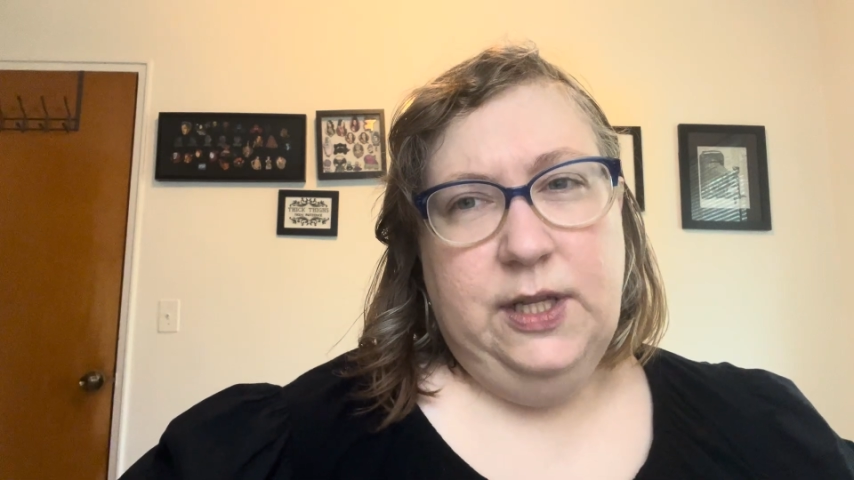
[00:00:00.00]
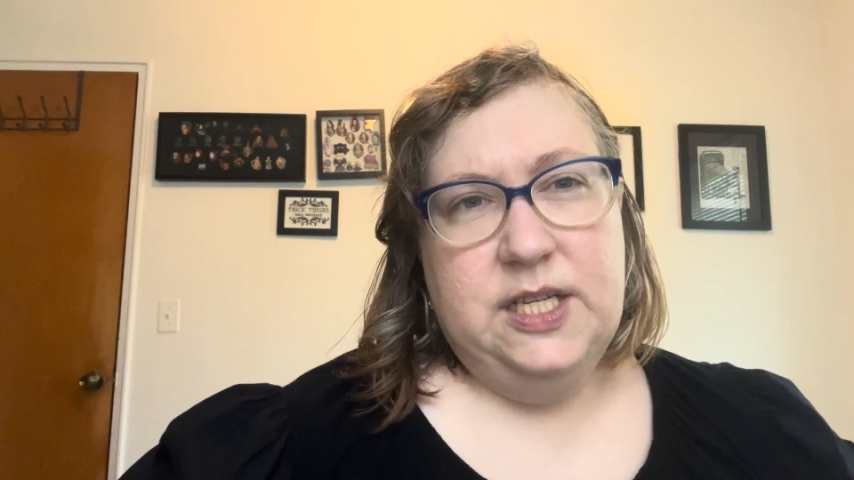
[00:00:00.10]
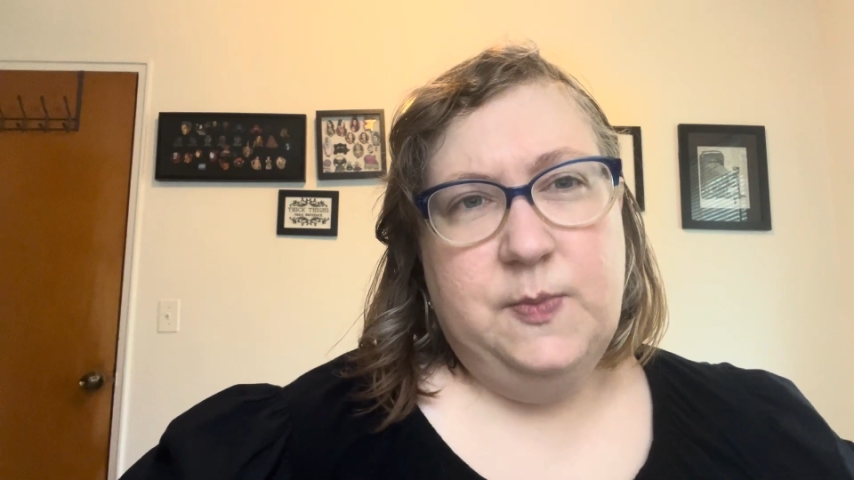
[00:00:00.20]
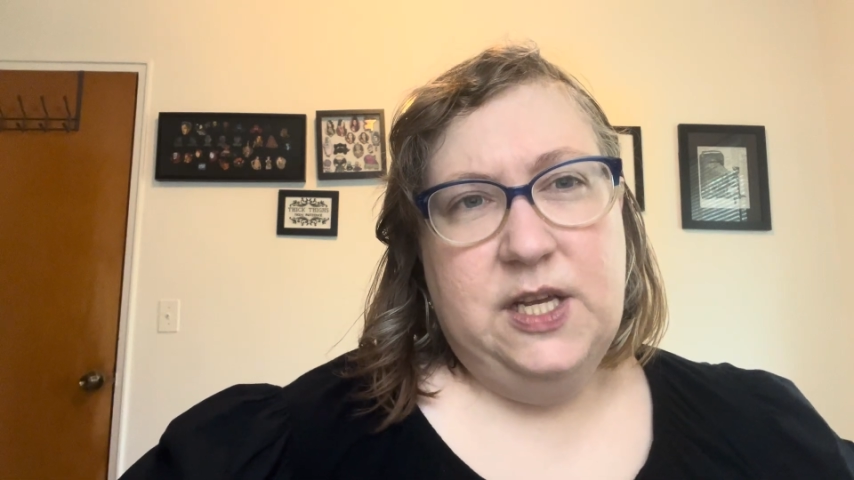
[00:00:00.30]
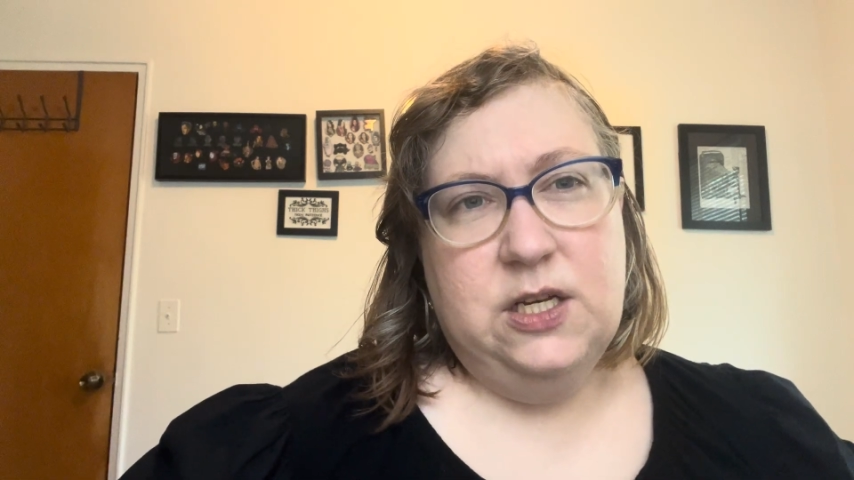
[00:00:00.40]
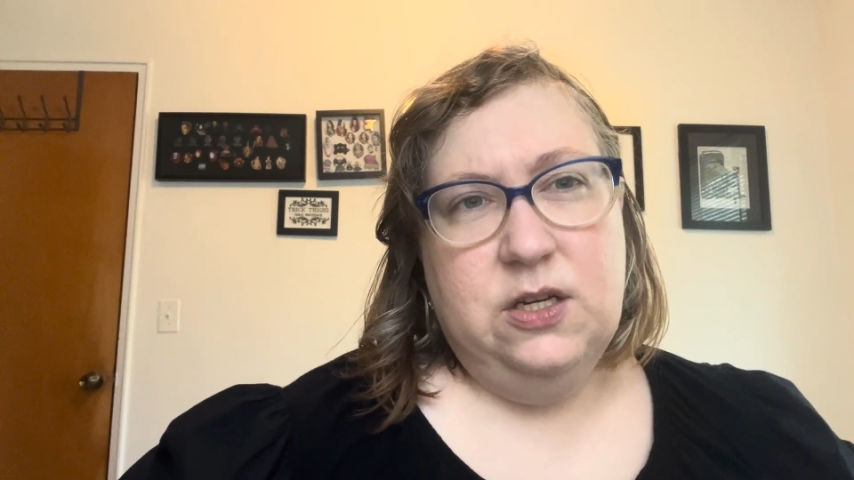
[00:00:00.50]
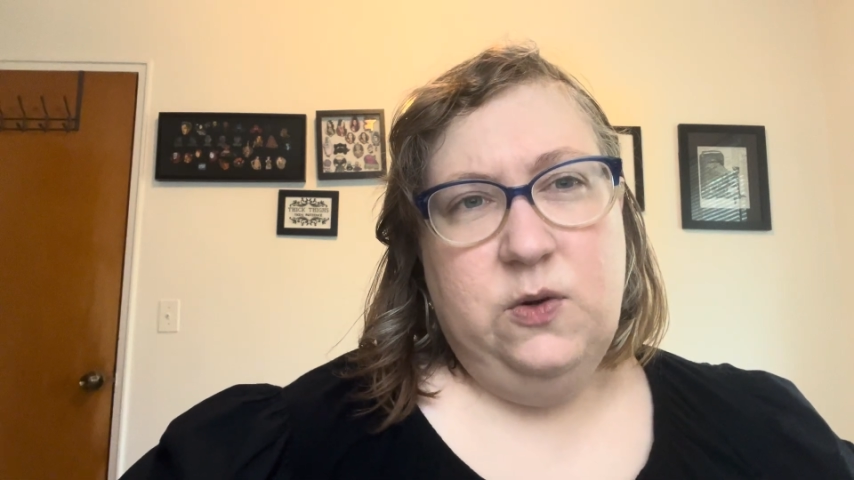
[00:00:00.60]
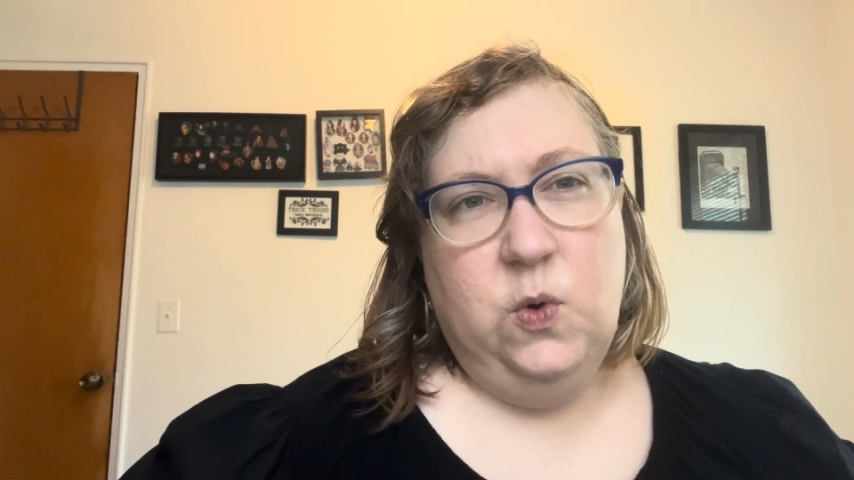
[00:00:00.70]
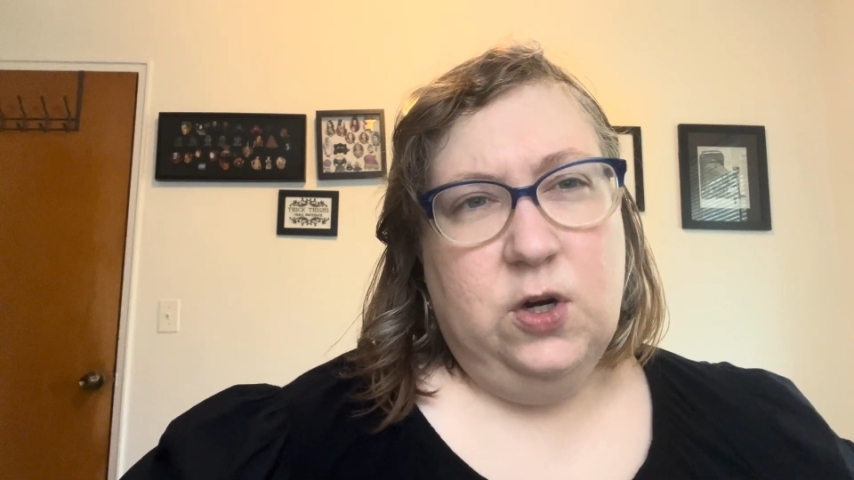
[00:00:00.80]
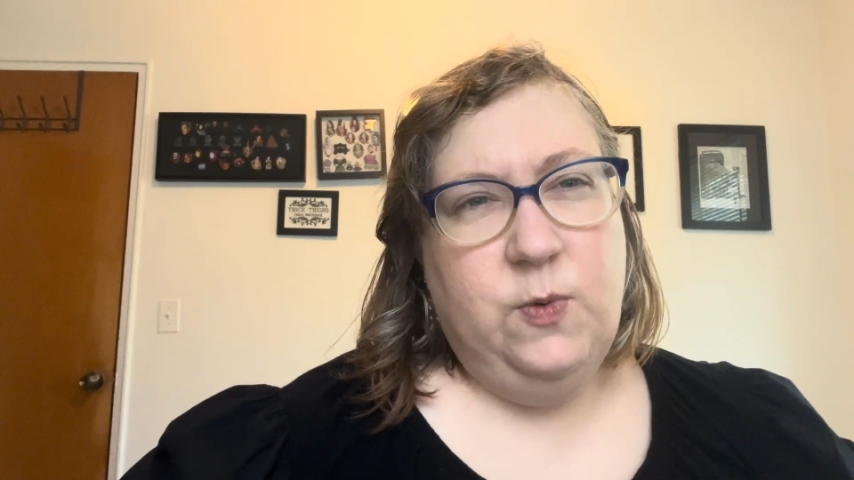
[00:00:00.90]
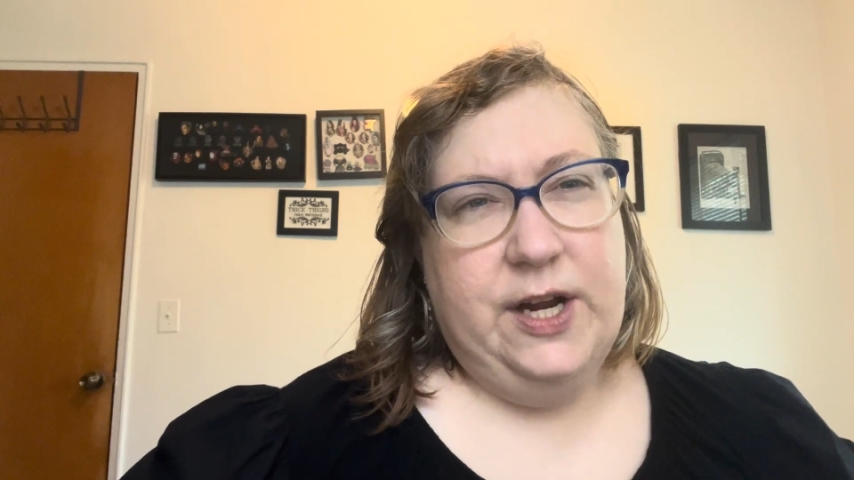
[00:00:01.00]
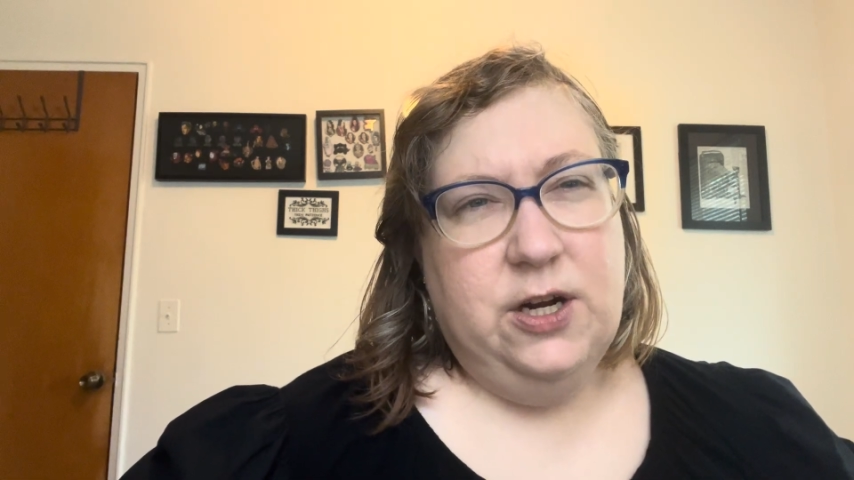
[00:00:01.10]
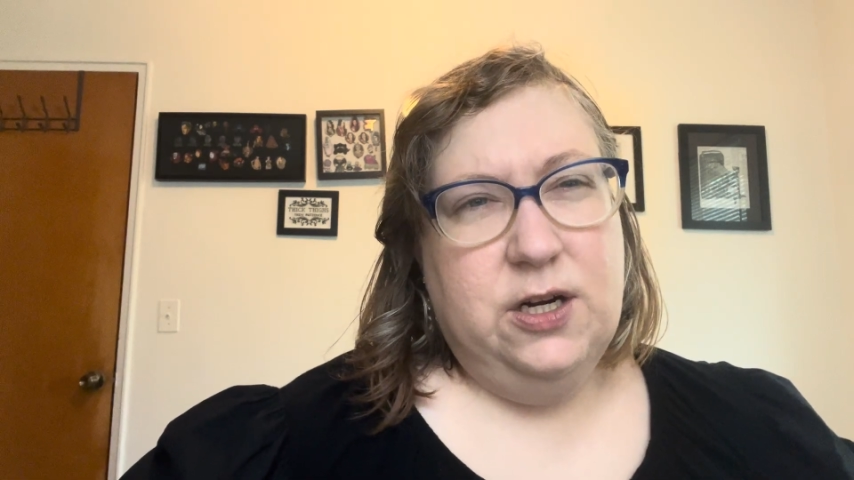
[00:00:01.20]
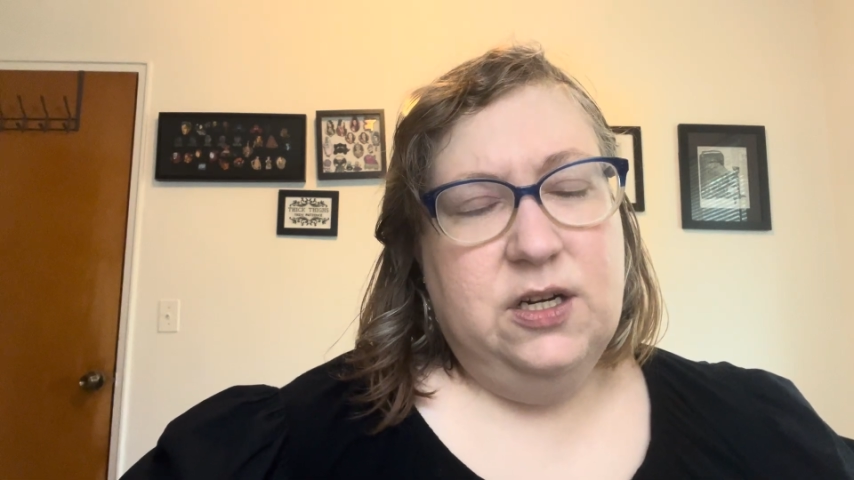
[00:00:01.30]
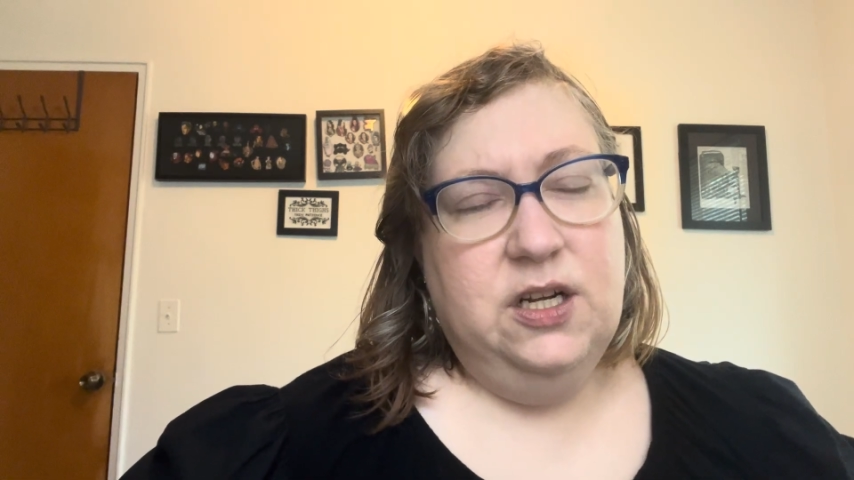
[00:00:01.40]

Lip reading: lesbian or queer.